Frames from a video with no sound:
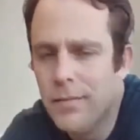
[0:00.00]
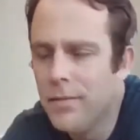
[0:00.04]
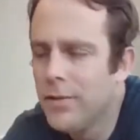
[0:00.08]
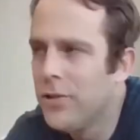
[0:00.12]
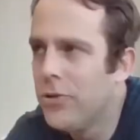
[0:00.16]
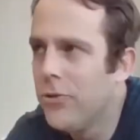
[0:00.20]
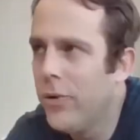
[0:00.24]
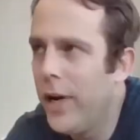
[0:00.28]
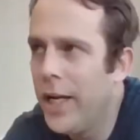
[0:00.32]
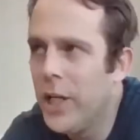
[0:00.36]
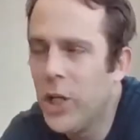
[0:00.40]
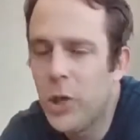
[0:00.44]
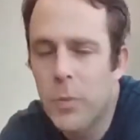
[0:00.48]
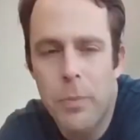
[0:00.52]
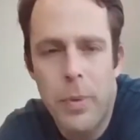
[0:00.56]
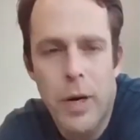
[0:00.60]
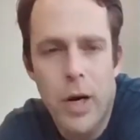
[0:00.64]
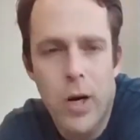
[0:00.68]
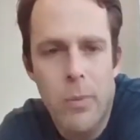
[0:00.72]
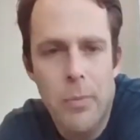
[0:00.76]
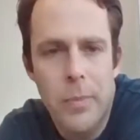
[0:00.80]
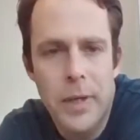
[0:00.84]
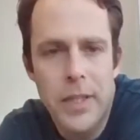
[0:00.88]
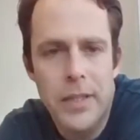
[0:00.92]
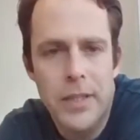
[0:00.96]
strange
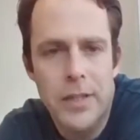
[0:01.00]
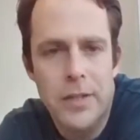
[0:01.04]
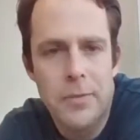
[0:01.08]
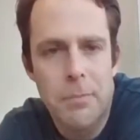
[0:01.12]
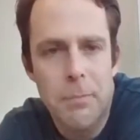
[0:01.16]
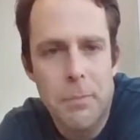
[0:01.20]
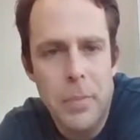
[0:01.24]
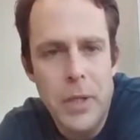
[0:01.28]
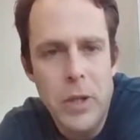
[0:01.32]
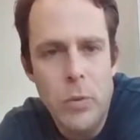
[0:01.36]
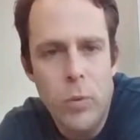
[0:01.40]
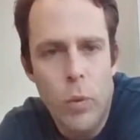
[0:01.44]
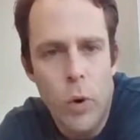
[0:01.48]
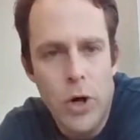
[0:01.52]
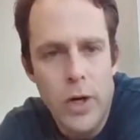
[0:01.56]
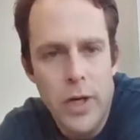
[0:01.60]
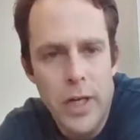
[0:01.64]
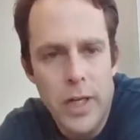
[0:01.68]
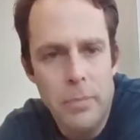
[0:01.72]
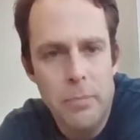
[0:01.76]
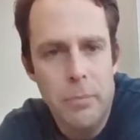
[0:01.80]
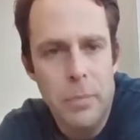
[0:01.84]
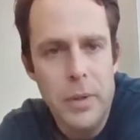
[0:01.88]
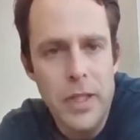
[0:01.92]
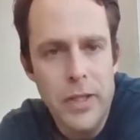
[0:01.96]
parameters B1
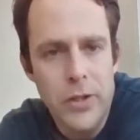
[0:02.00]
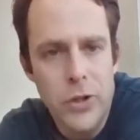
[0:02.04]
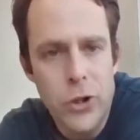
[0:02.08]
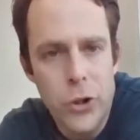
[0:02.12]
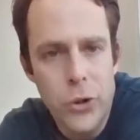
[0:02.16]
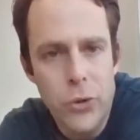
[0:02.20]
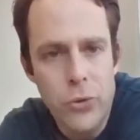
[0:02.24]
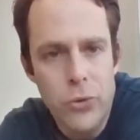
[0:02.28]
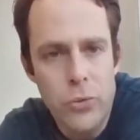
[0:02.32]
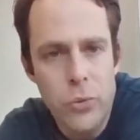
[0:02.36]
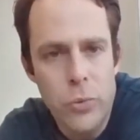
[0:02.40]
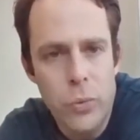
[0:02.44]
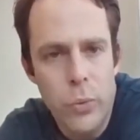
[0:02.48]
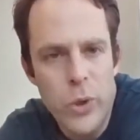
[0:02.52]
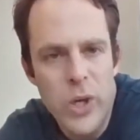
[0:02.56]
and B2,